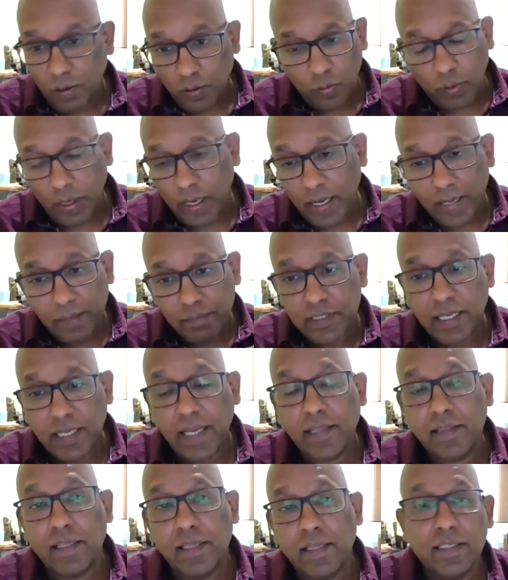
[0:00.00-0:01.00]
Why I'm
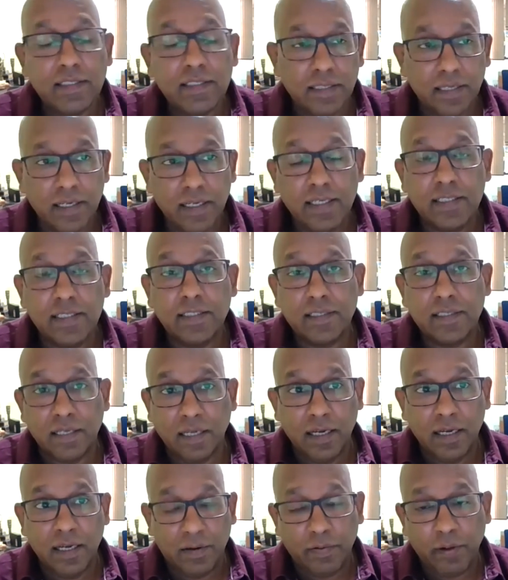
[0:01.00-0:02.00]
saying this is,
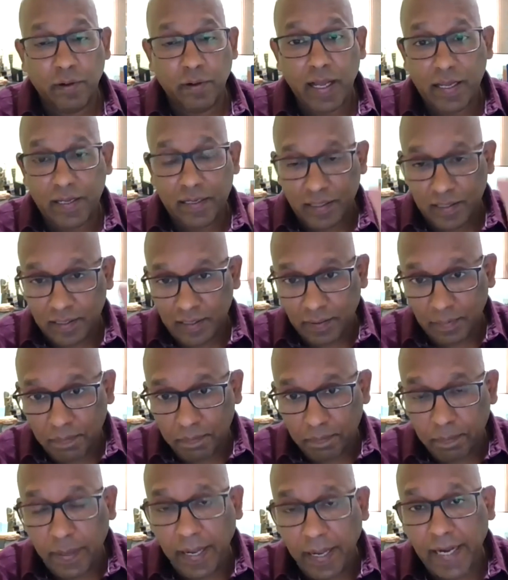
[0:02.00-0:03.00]
why I
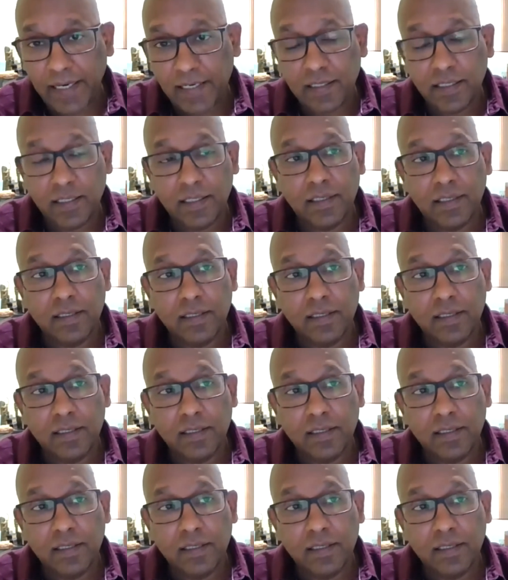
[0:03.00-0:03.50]
pegged